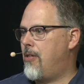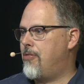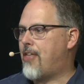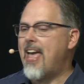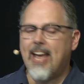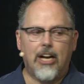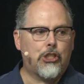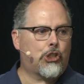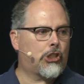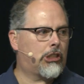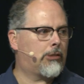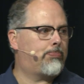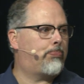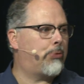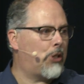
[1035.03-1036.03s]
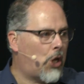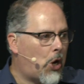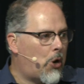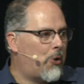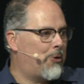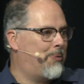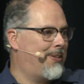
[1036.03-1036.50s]
They
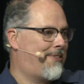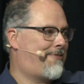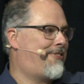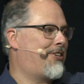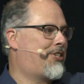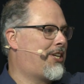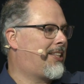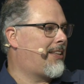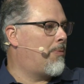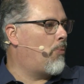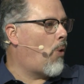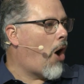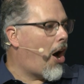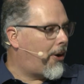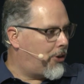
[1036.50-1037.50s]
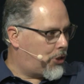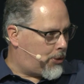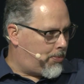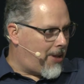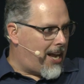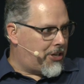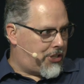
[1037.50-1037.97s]
explode when the fish hit them, water
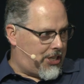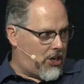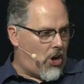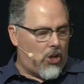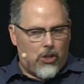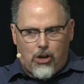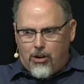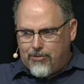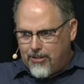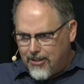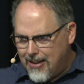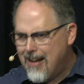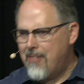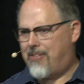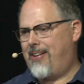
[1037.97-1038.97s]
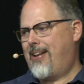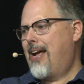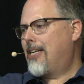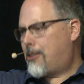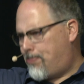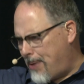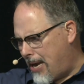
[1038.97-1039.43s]
splashing all over, the
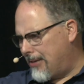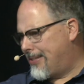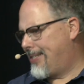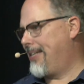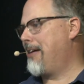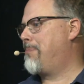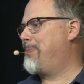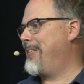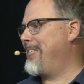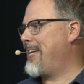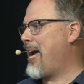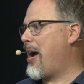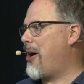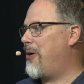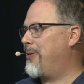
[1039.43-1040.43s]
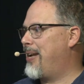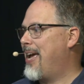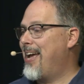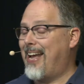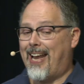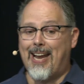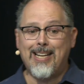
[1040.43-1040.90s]
nets bouncing up and down.
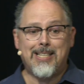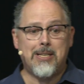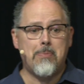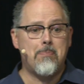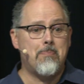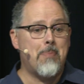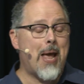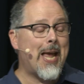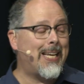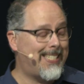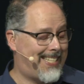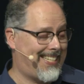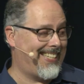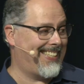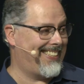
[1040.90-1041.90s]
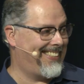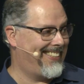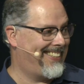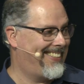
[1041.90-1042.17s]
It's amazing.